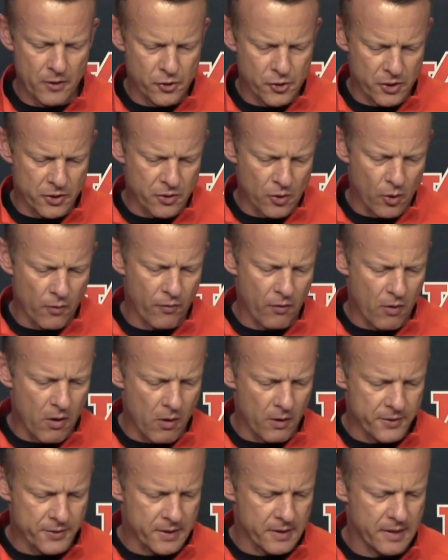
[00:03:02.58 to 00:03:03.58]
just
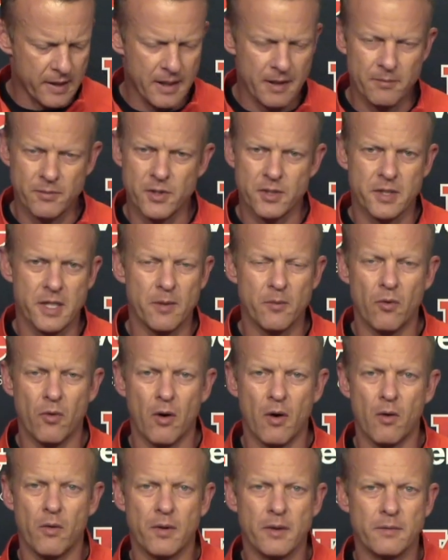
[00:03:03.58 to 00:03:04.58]
overall as a team, just keep
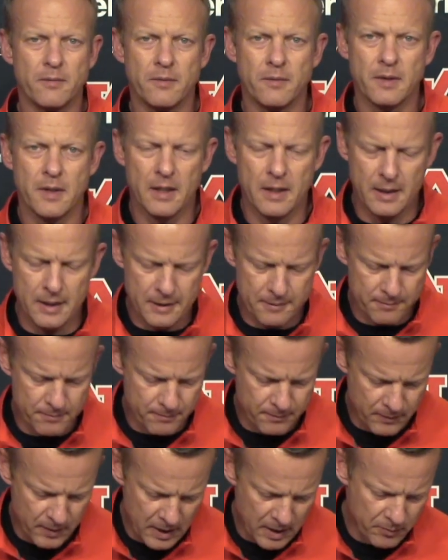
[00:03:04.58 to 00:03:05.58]
growing,
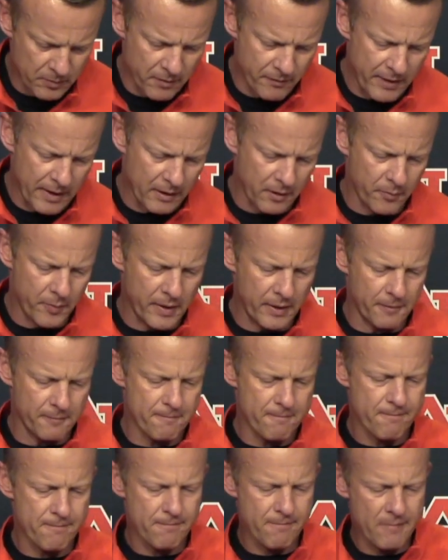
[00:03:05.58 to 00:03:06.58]
keep developing,
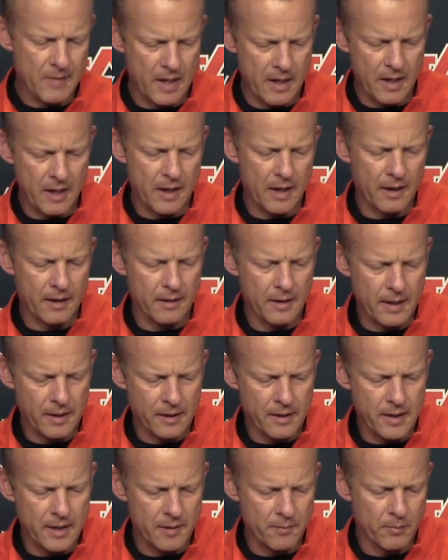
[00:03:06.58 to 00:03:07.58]
and
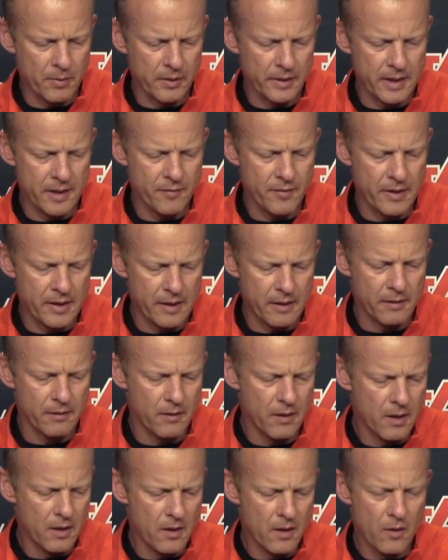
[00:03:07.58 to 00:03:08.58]
keep believing in
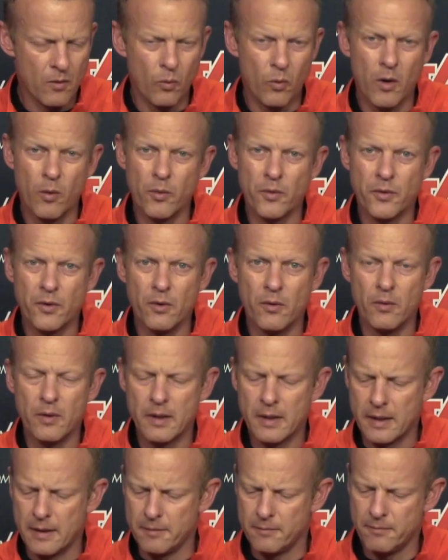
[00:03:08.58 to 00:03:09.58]
what we're
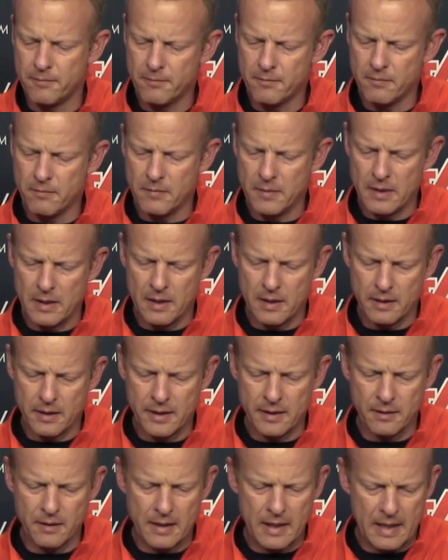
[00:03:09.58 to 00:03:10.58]
doing and
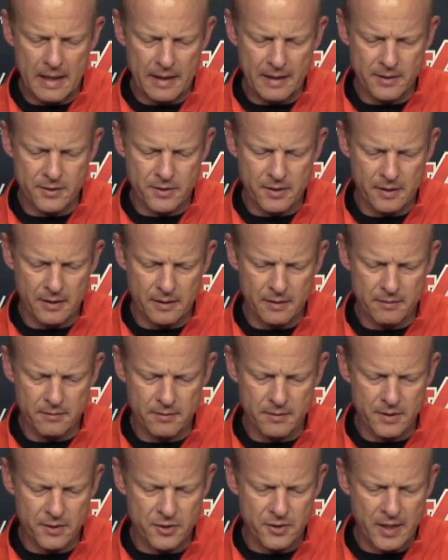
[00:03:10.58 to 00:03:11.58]
getting guys to
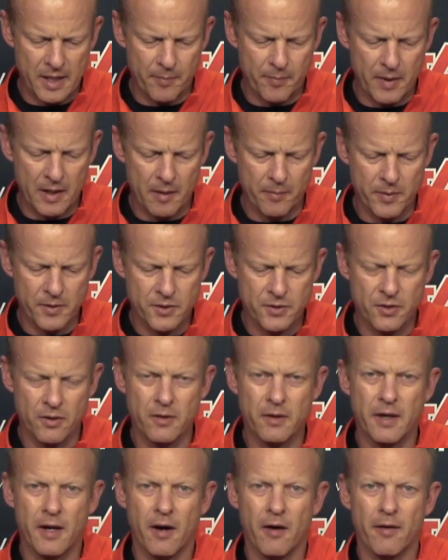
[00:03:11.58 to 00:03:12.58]
step up in
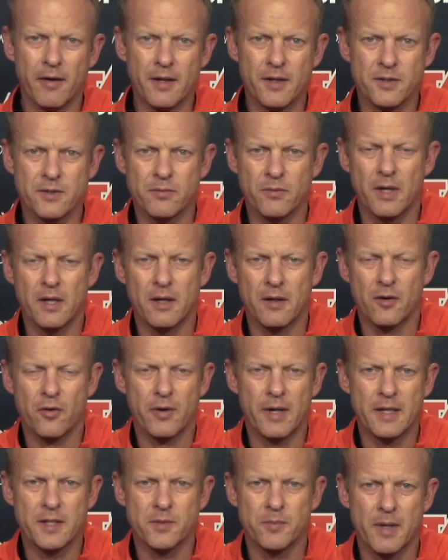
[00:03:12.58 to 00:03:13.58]
certain areas,
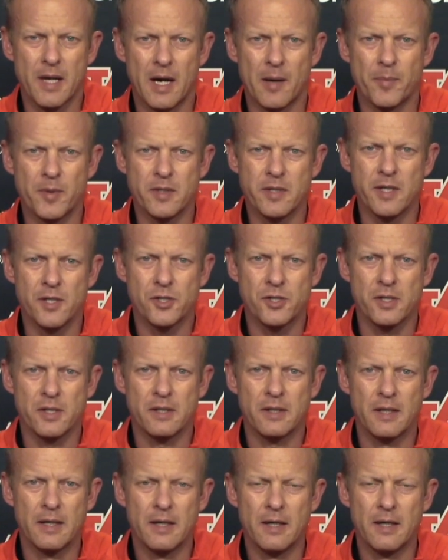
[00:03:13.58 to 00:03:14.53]
create some competition